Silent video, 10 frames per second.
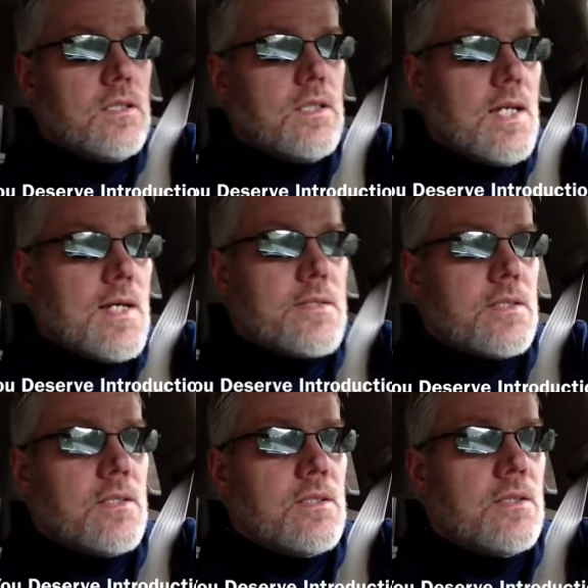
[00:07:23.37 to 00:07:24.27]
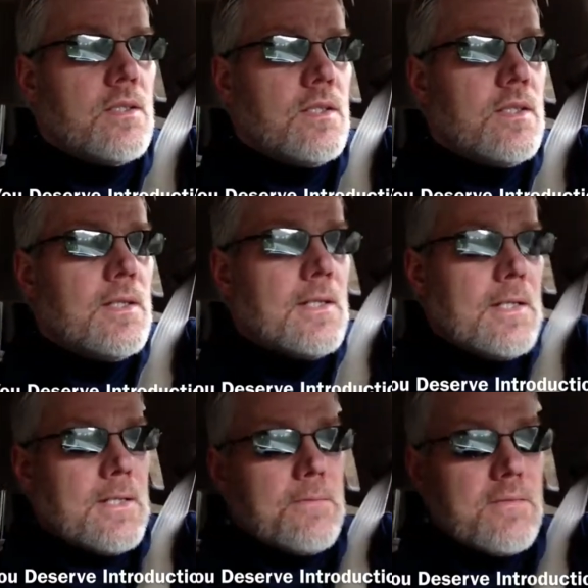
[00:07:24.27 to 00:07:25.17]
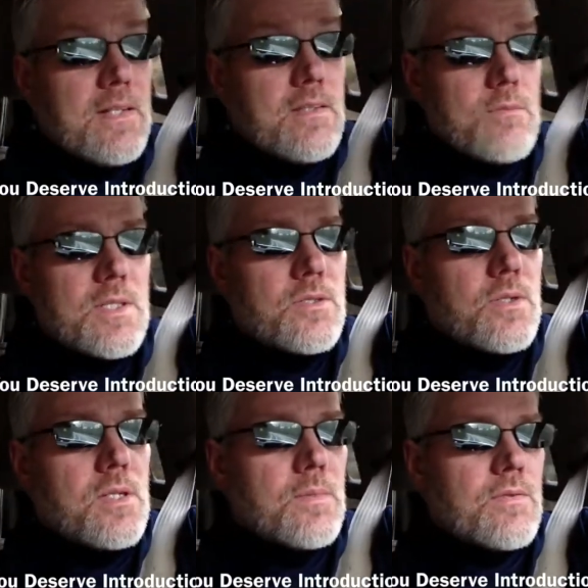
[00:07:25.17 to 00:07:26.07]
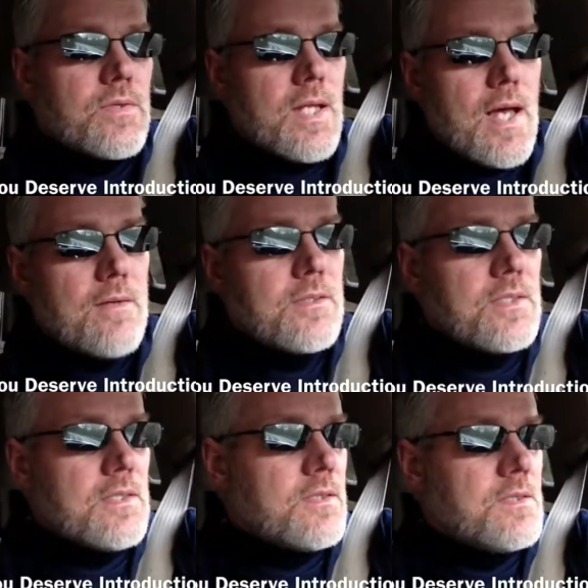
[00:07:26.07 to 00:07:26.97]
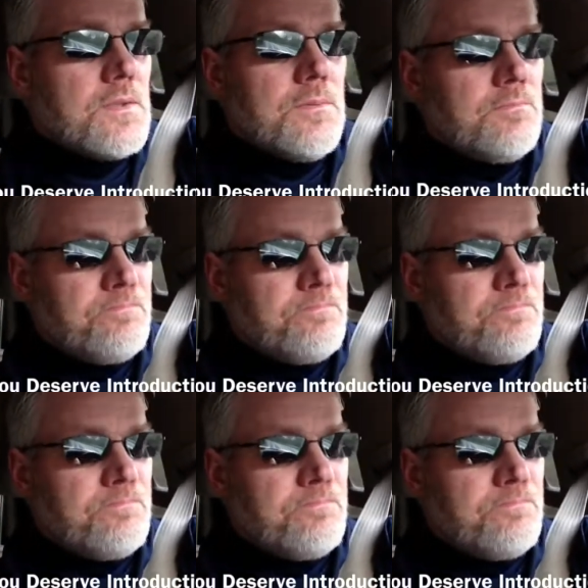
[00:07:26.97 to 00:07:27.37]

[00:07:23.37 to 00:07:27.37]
Yet, then they've been treating me for that since